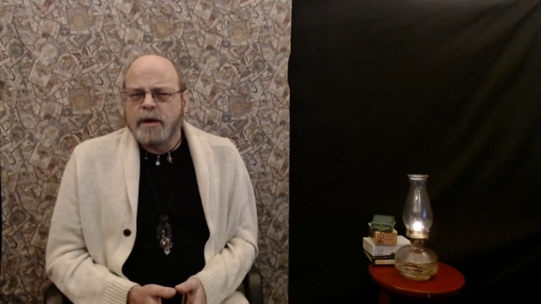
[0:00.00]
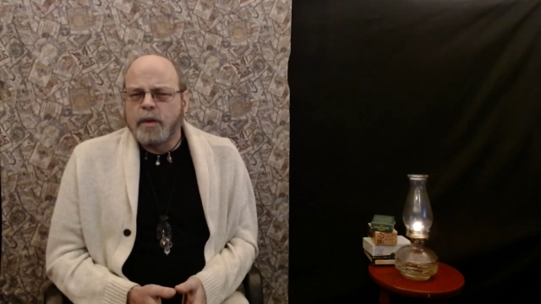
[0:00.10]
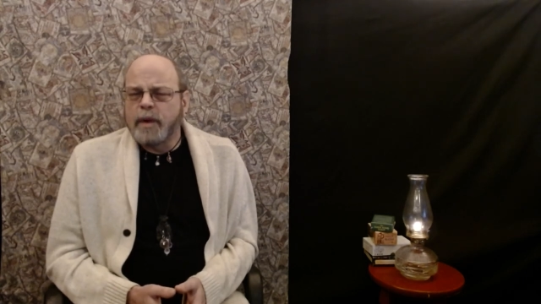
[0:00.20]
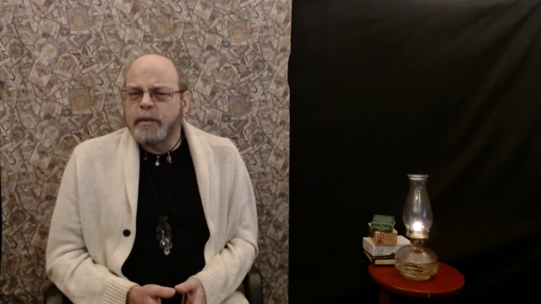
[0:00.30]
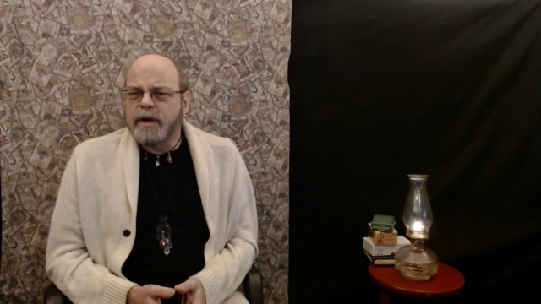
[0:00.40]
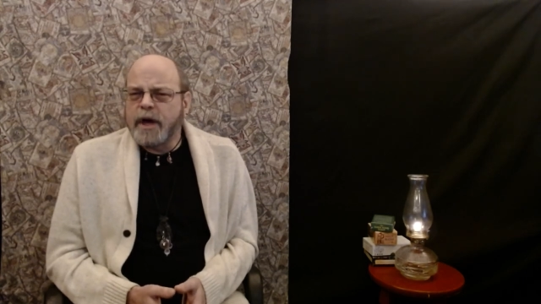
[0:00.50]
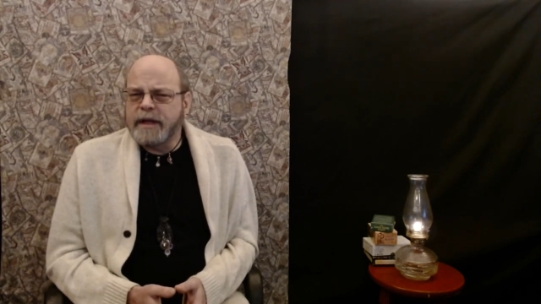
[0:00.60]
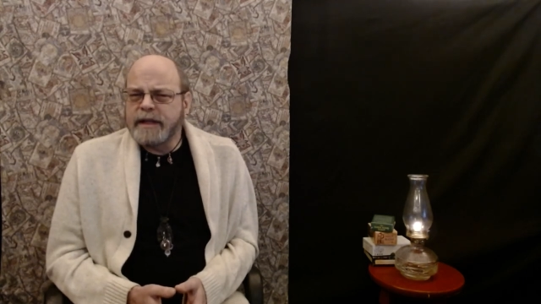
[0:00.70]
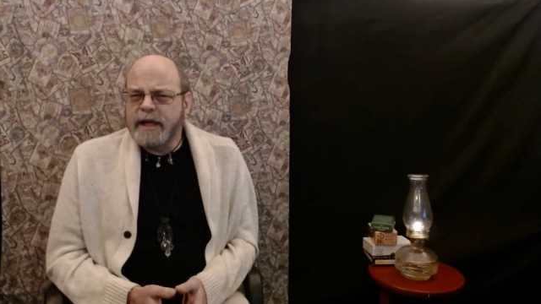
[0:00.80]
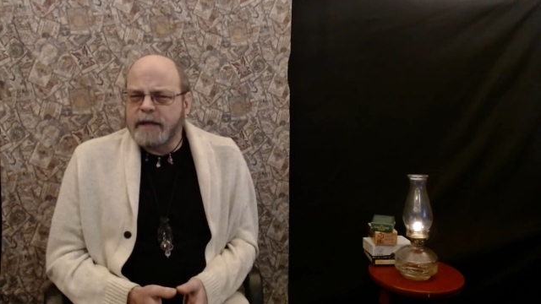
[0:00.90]
When we're
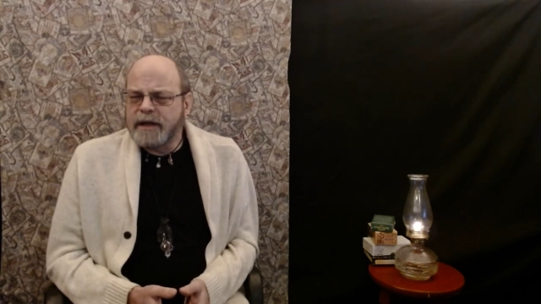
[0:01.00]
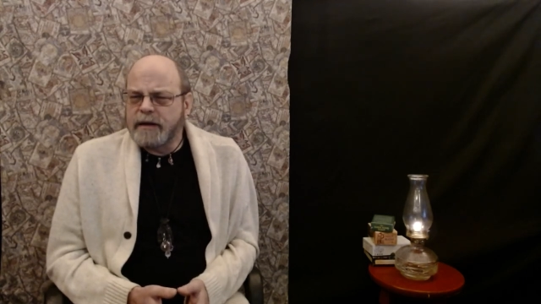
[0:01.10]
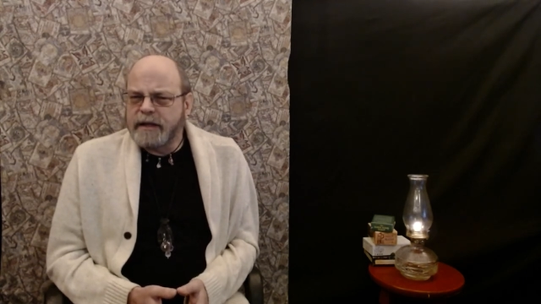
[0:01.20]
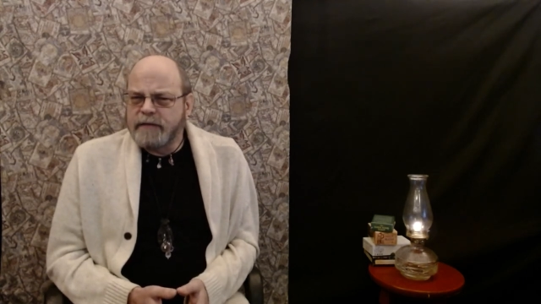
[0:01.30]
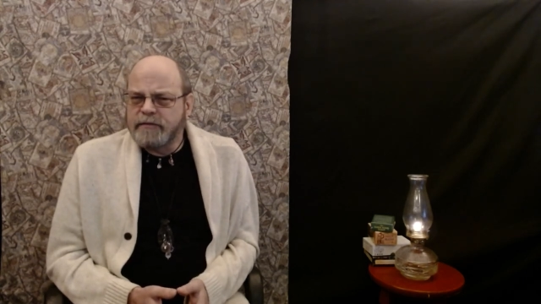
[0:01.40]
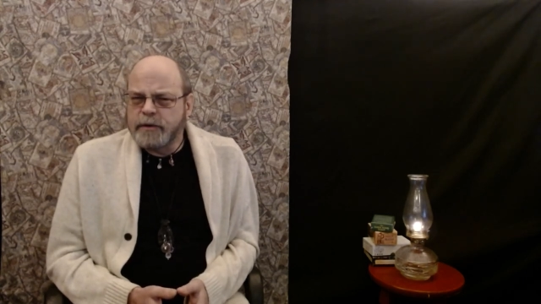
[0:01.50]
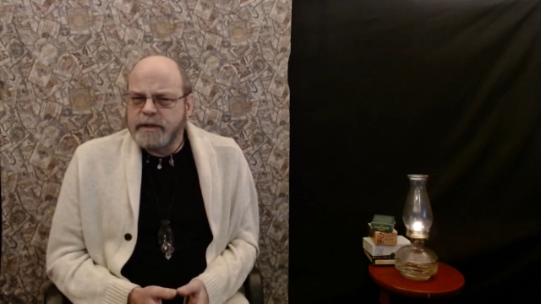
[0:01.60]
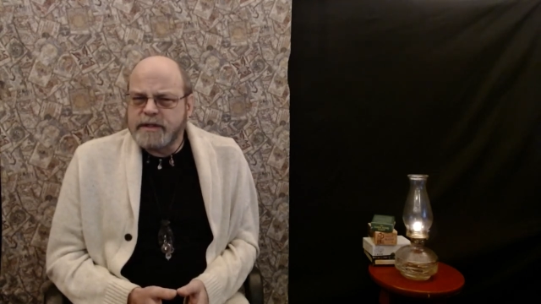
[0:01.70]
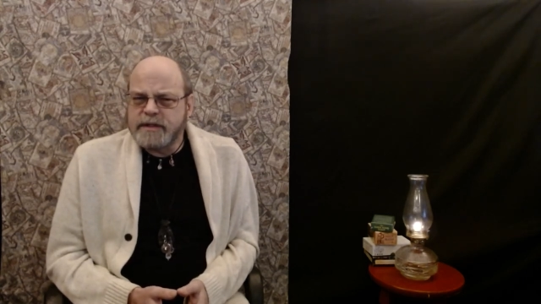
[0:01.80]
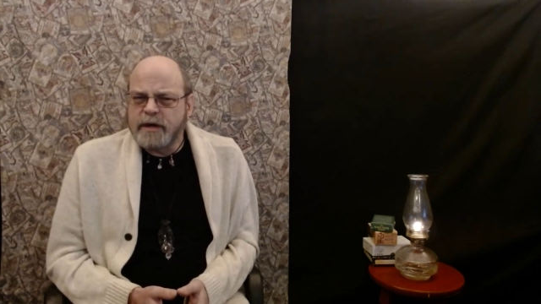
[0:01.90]
noting the elemental
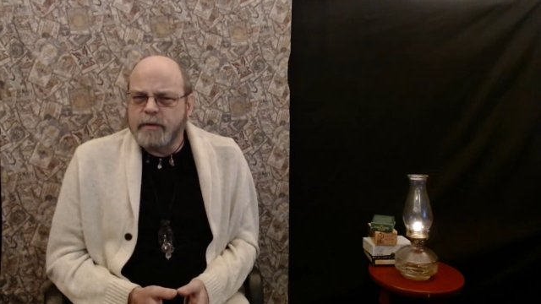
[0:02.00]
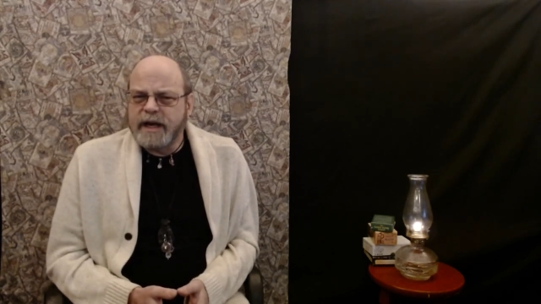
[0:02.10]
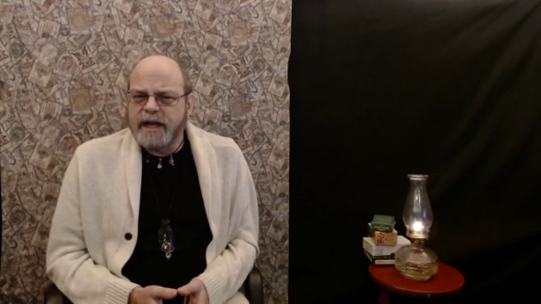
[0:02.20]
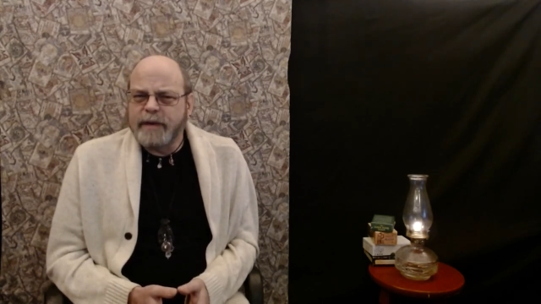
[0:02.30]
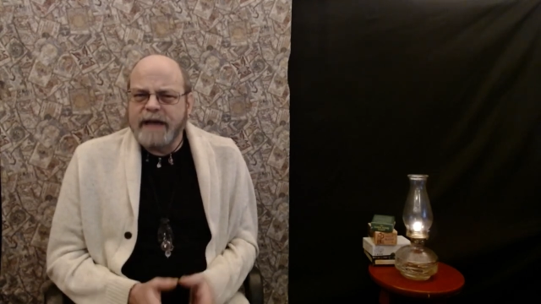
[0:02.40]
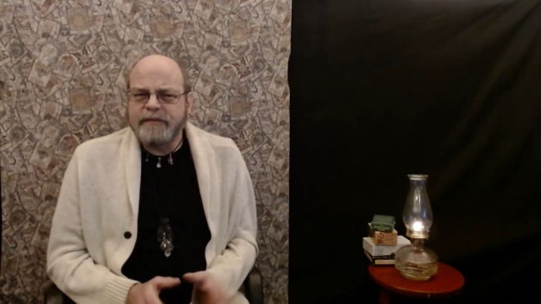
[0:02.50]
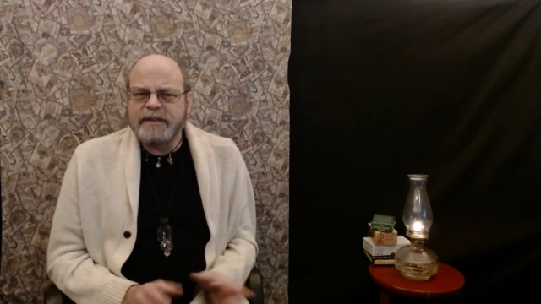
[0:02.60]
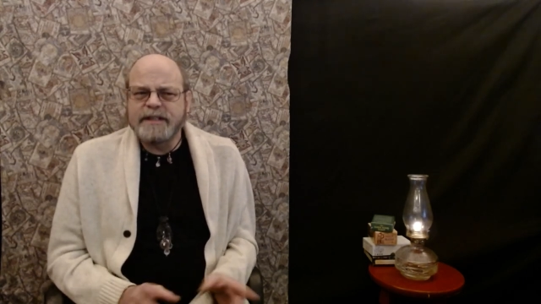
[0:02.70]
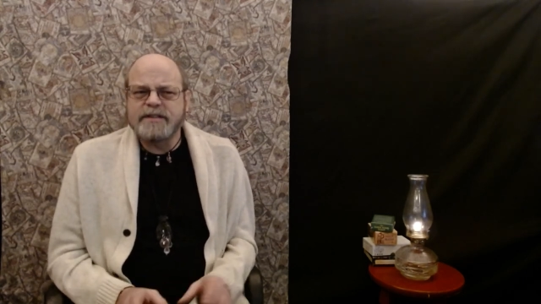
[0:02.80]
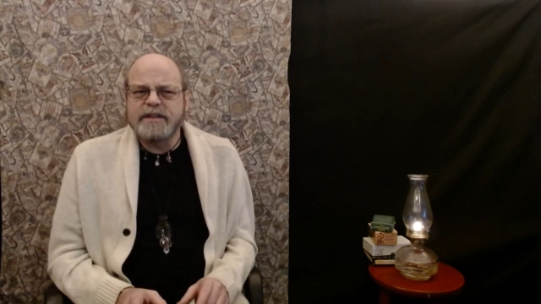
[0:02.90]
influences in a reading, we have to
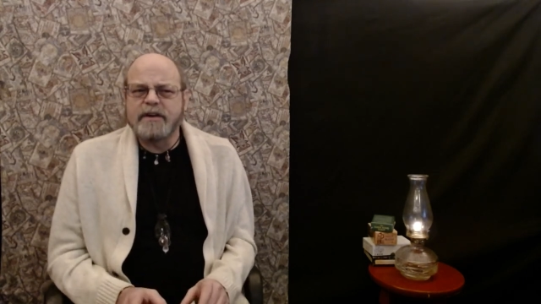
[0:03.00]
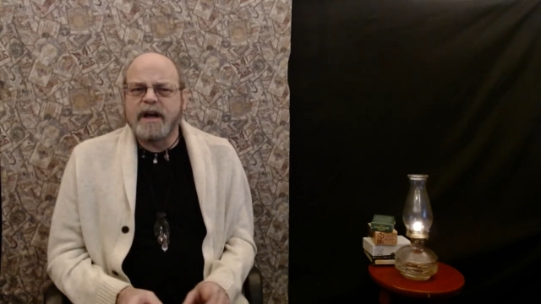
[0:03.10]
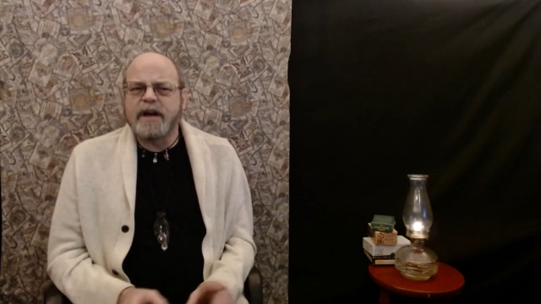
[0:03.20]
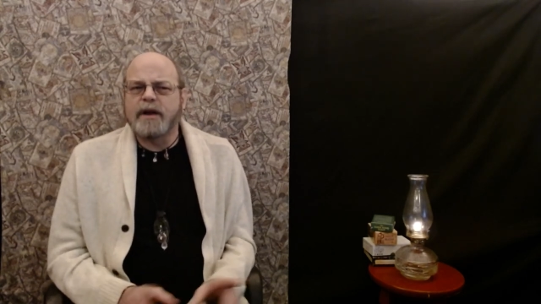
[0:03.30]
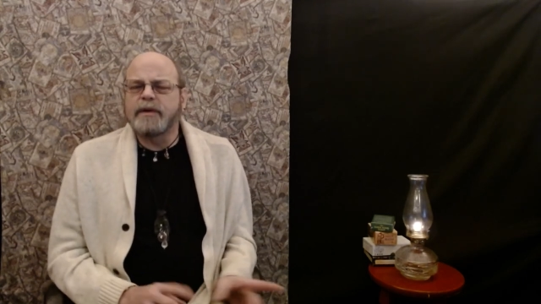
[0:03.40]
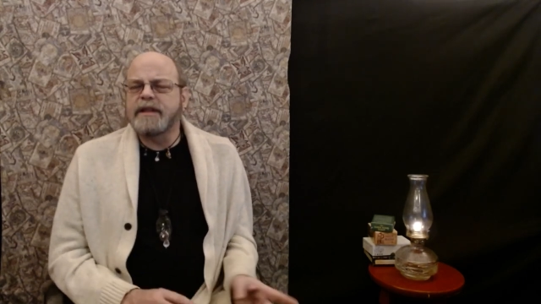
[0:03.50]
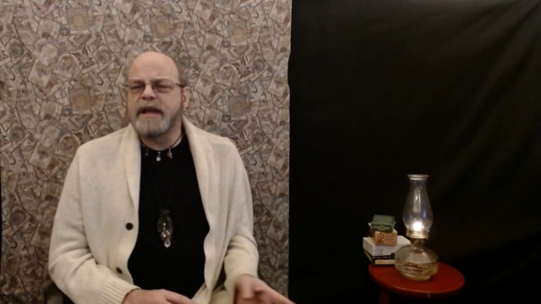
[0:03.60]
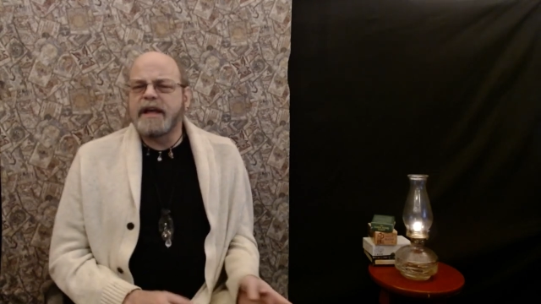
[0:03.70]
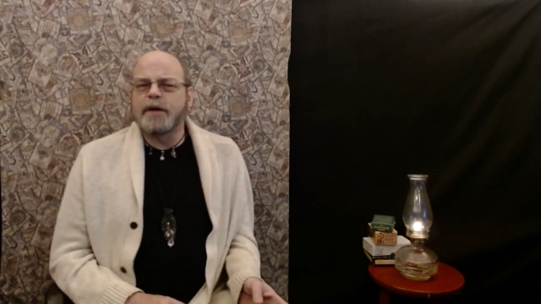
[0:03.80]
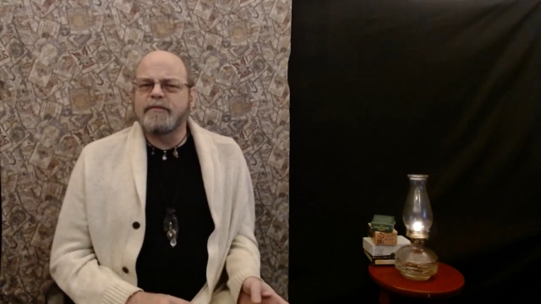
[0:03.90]
consider not only
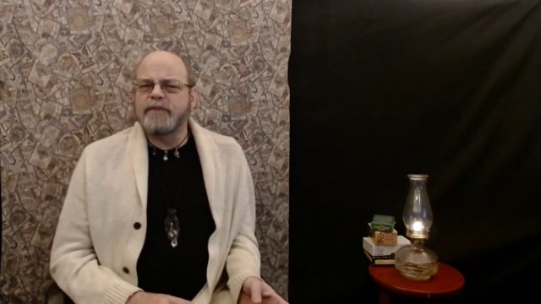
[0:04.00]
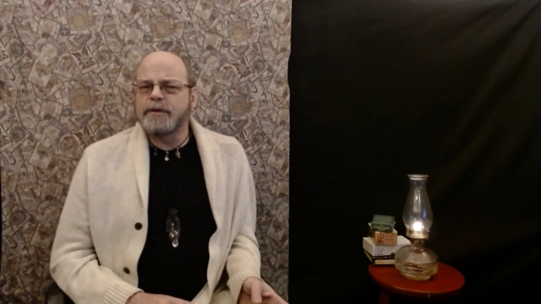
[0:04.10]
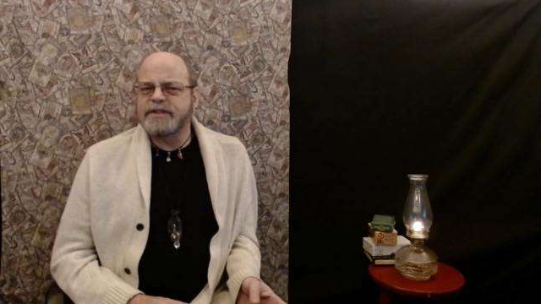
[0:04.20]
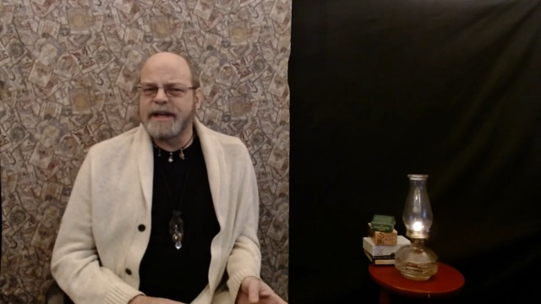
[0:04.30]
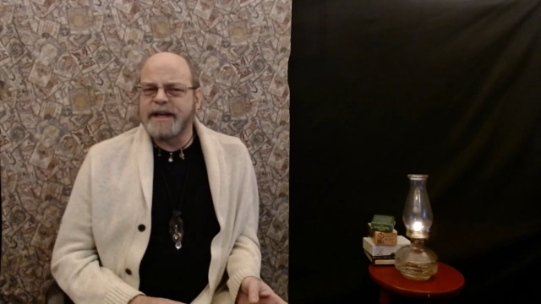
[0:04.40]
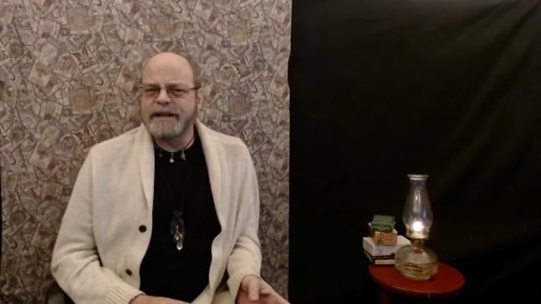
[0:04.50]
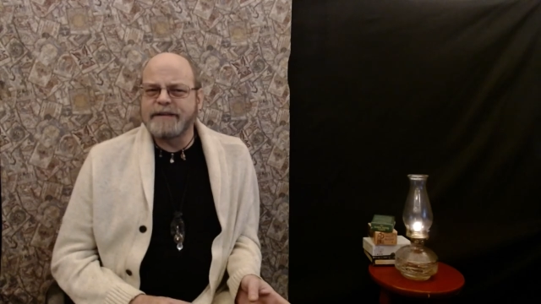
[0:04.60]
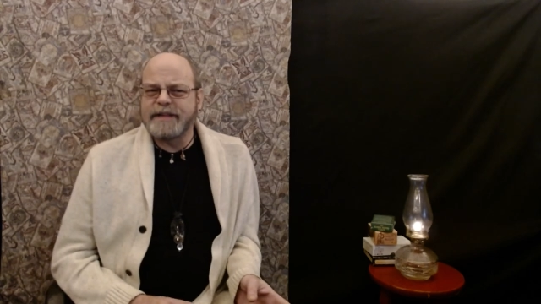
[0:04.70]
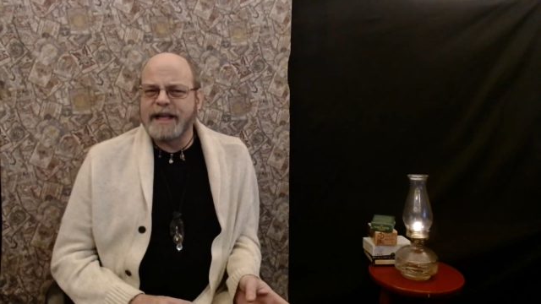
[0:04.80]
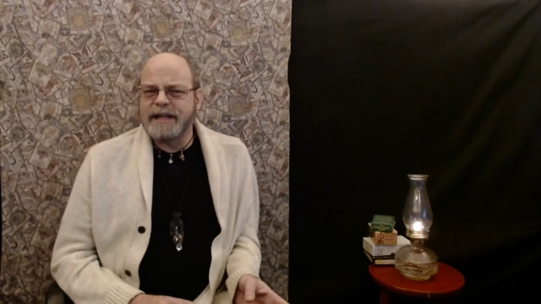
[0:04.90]
the helpful side
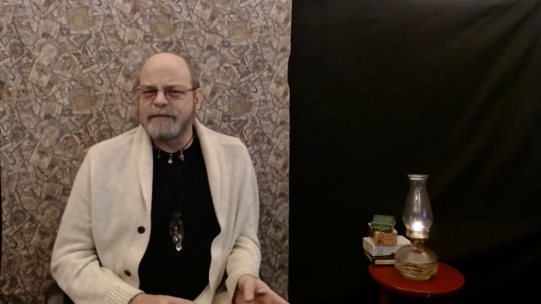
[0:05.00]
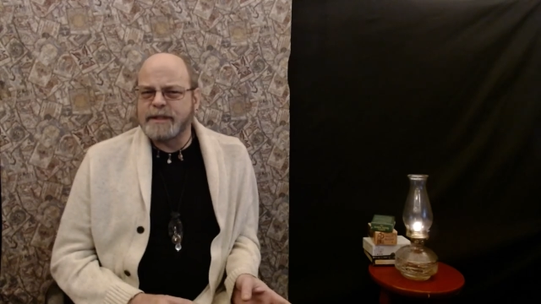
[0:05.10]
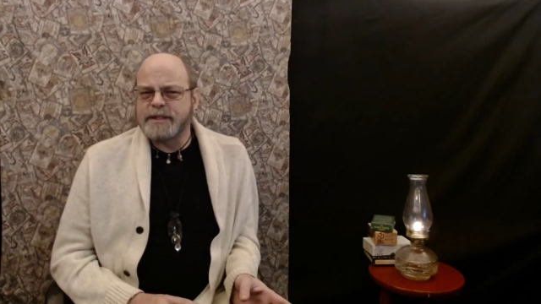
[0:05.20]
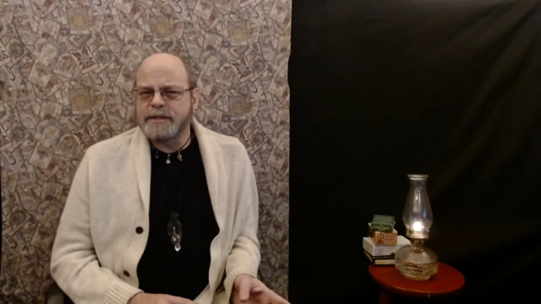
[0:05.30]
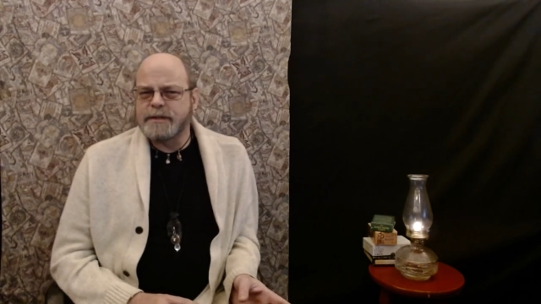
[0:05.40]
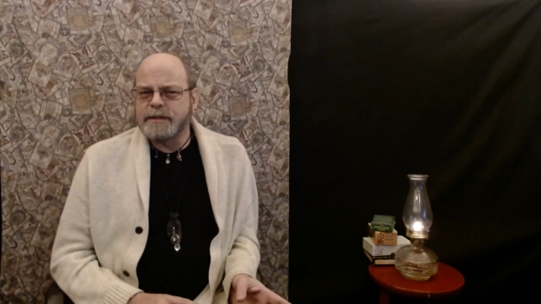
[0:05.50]
of the elements,